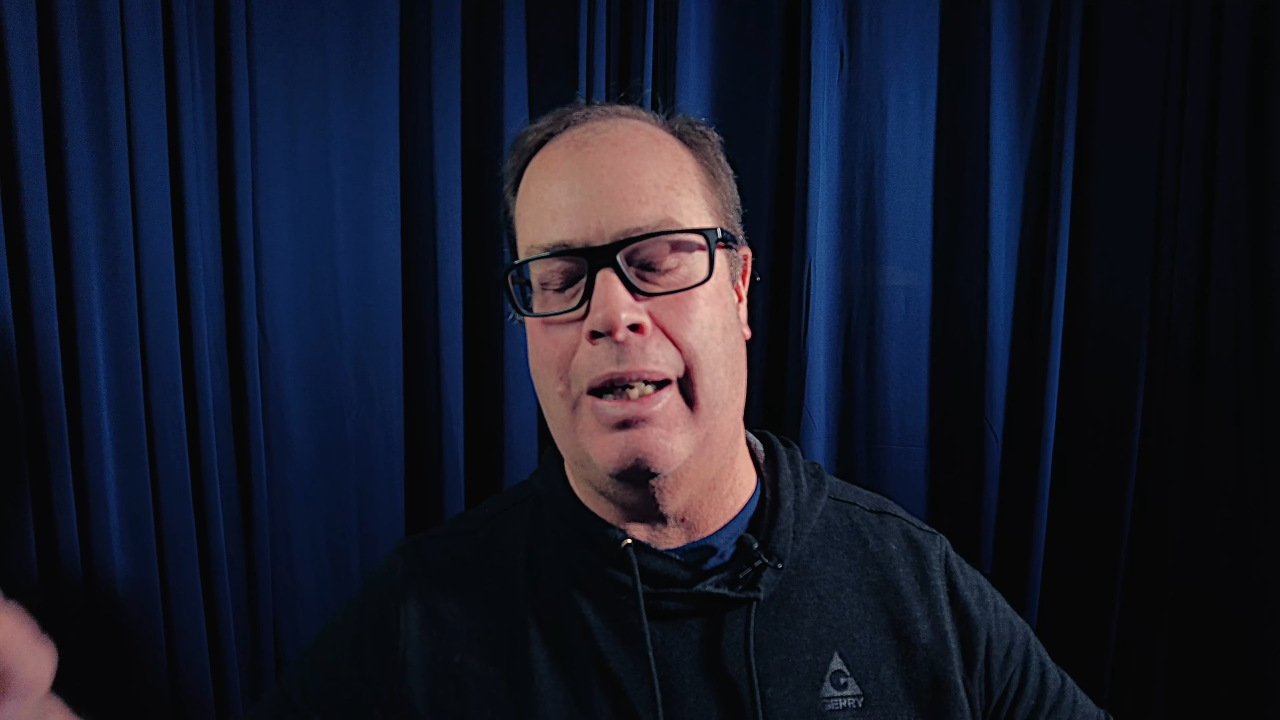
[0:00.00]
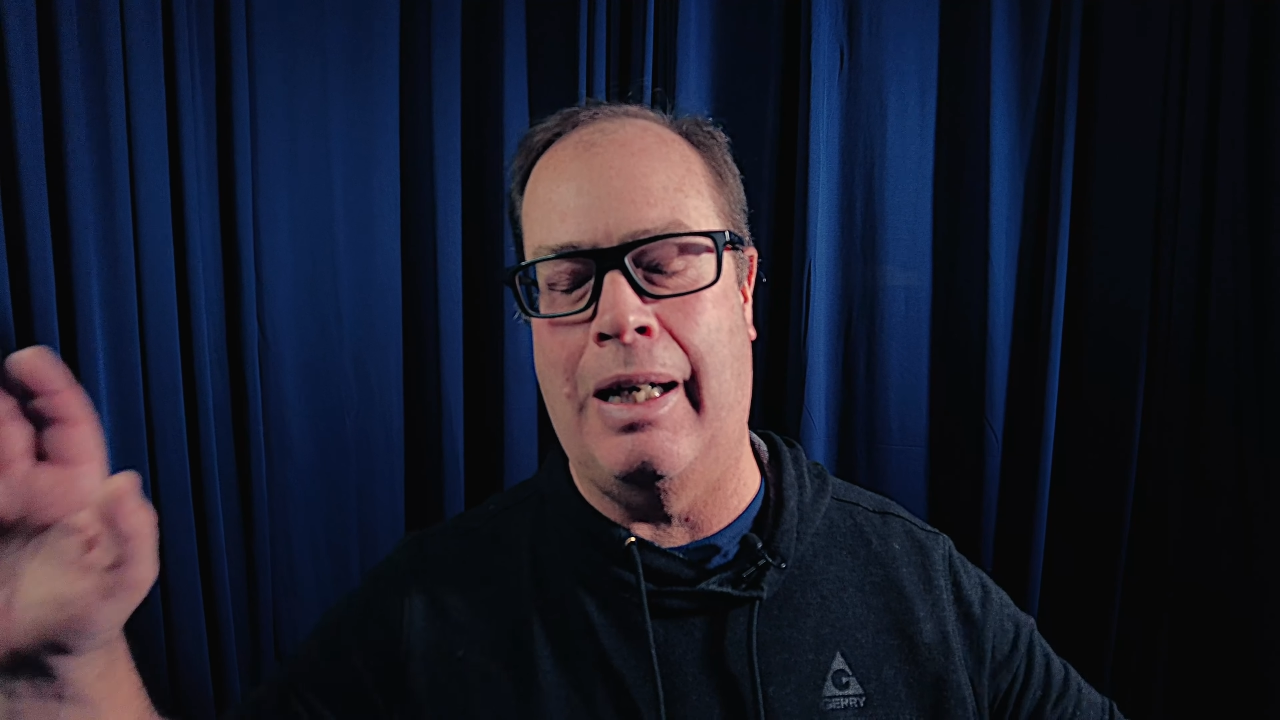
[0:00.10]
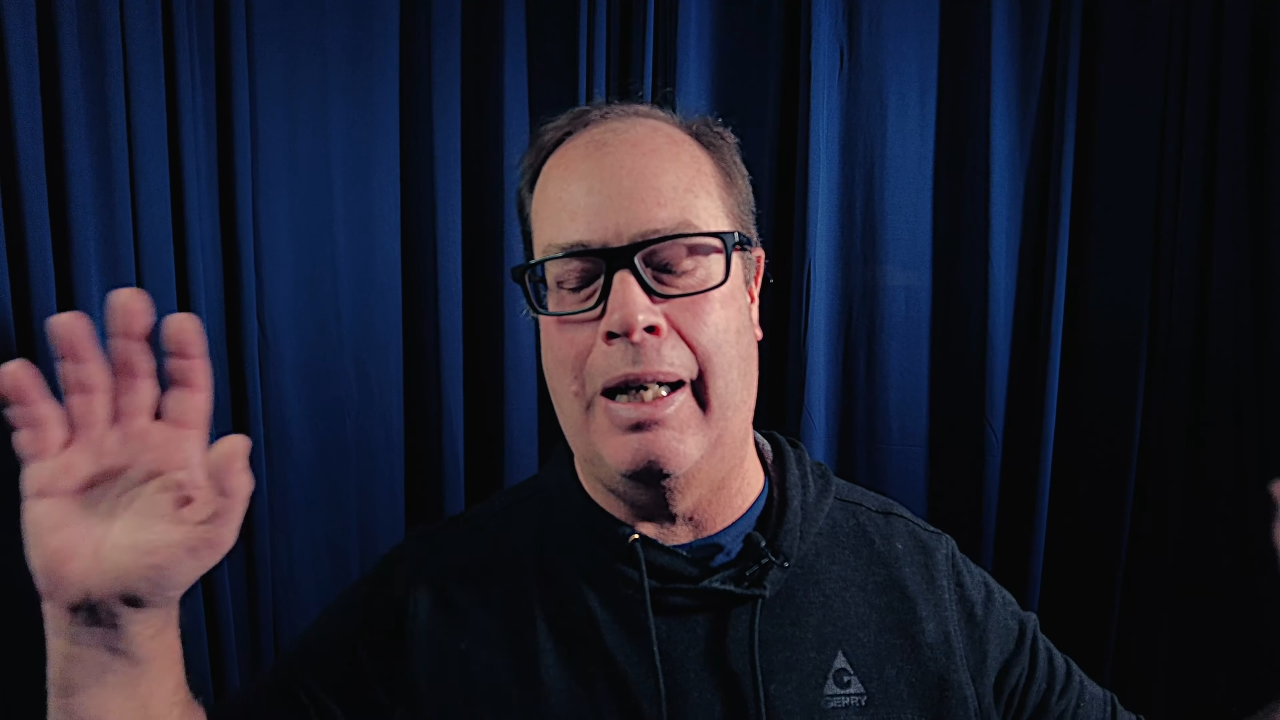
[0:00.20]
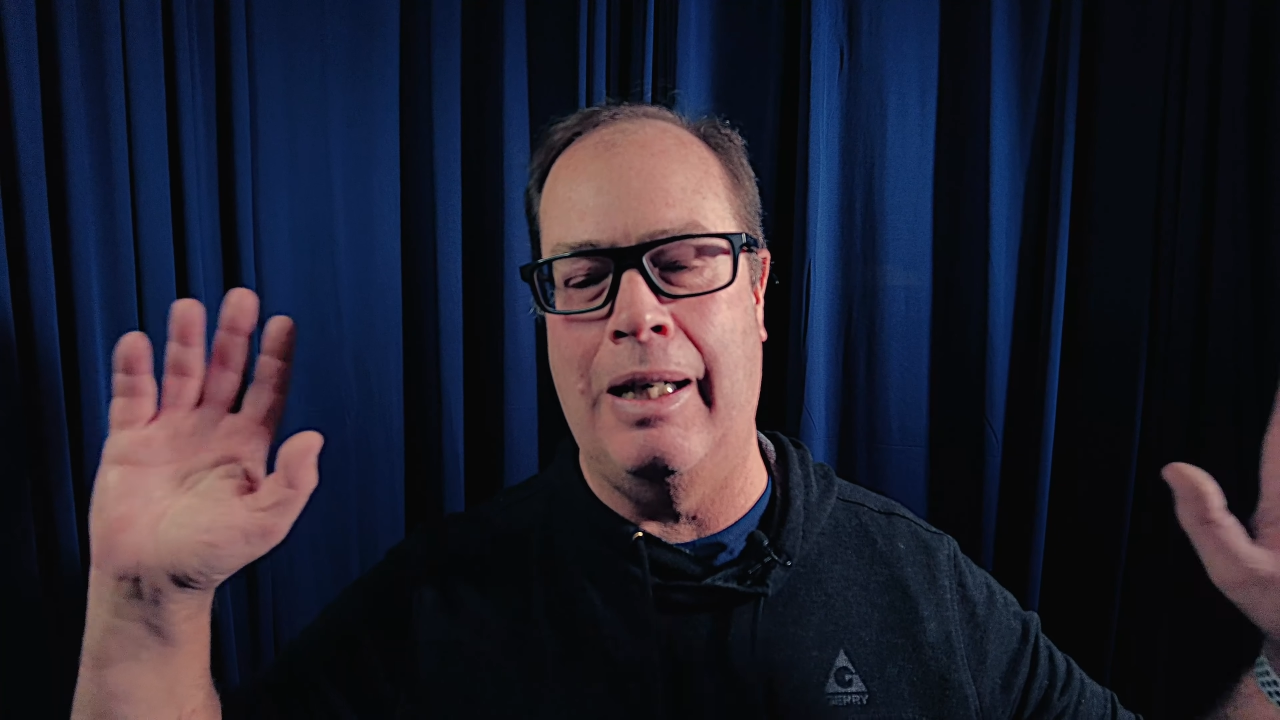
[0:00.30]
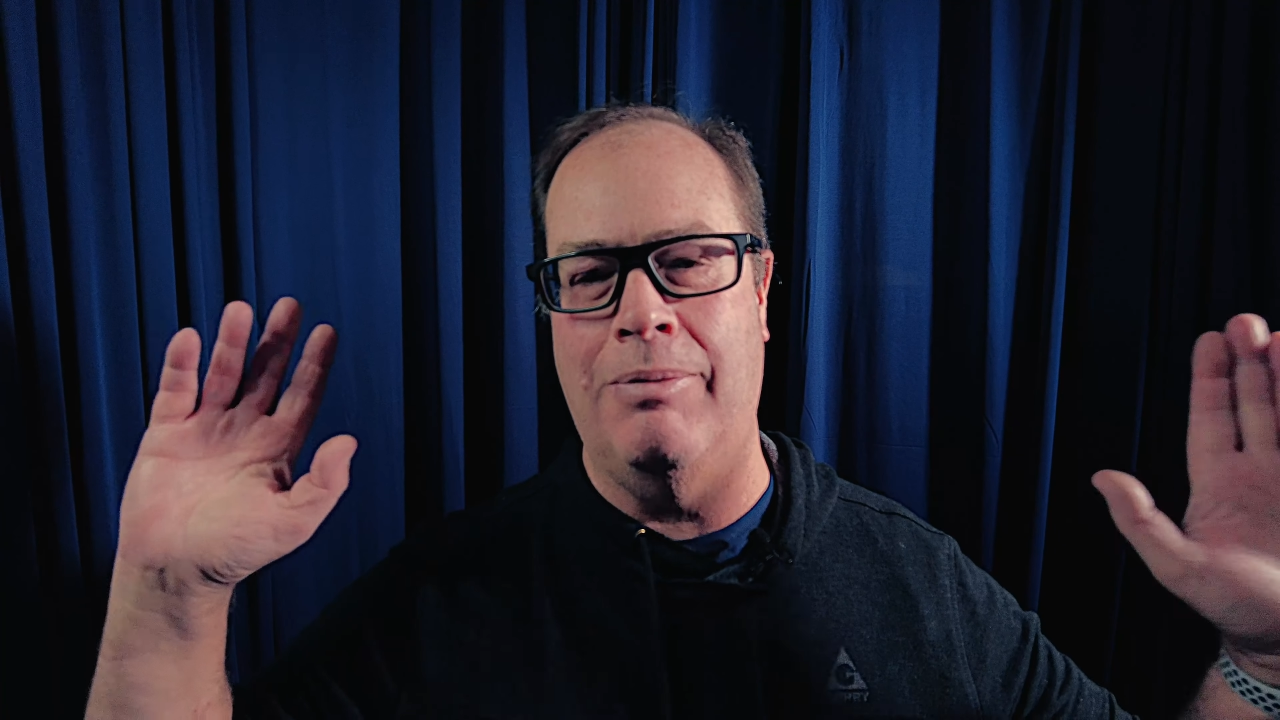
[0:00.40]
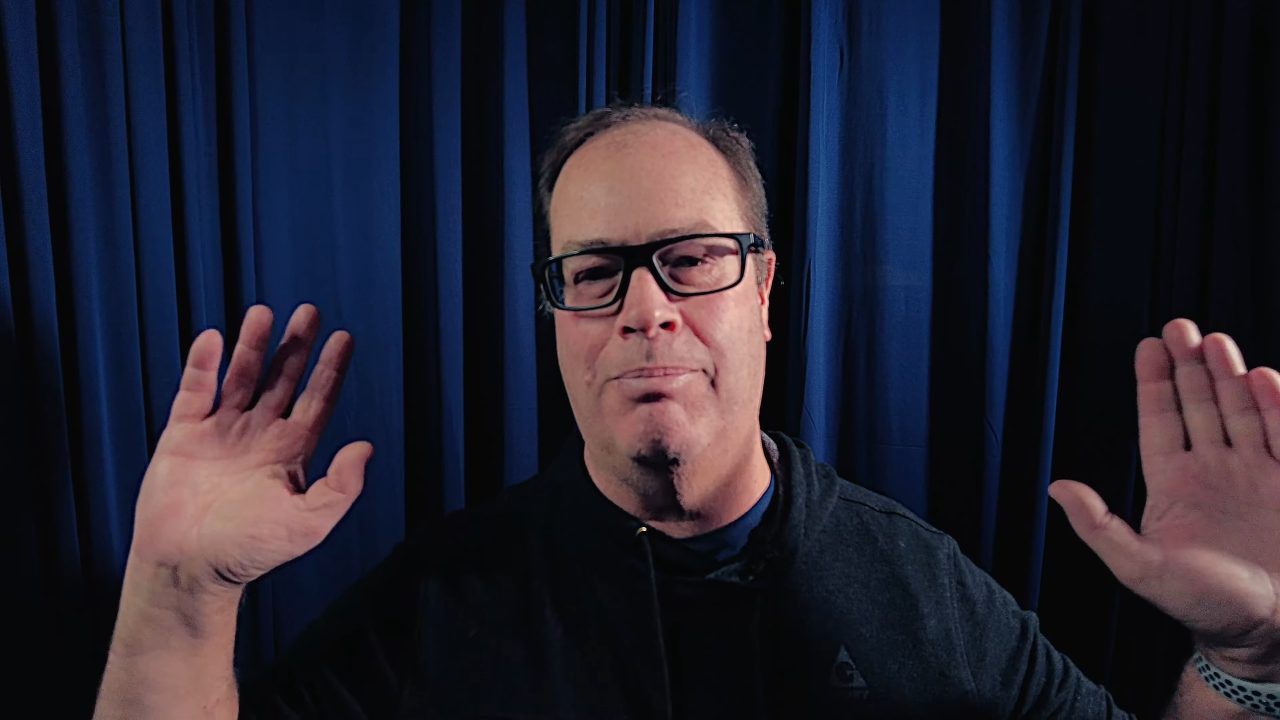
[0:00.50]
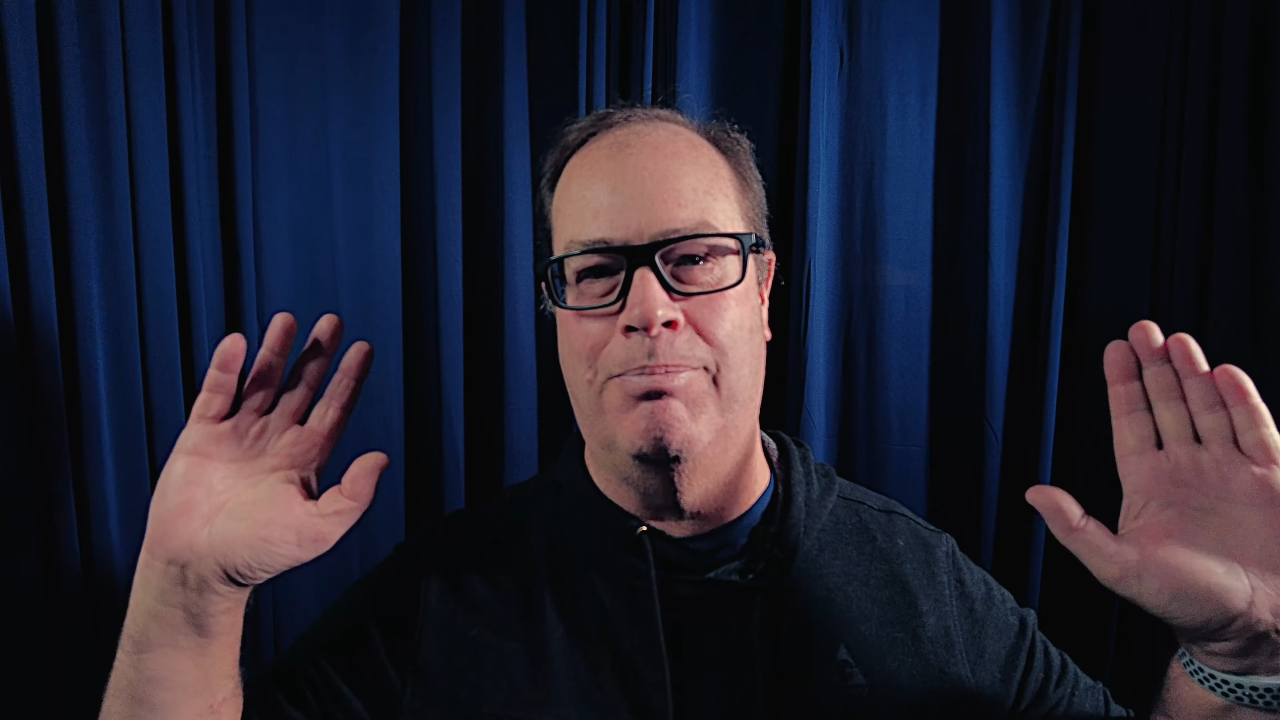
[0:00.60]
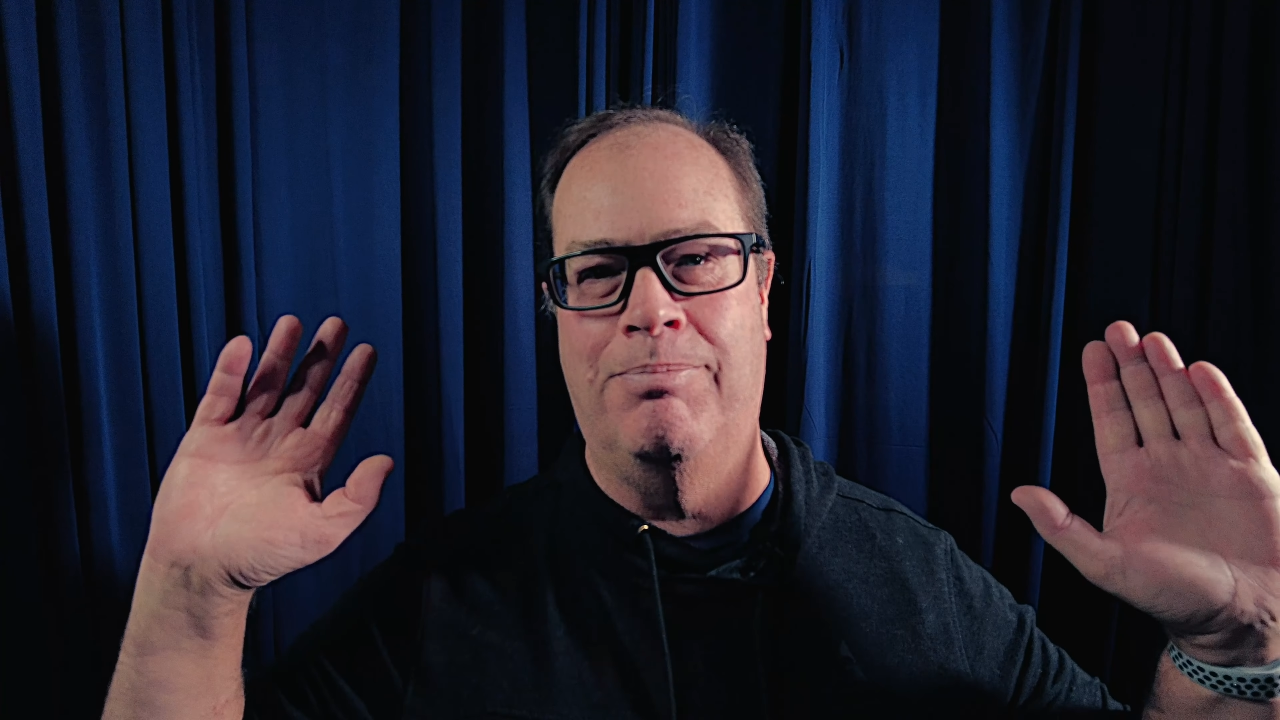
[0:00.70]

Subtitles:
I've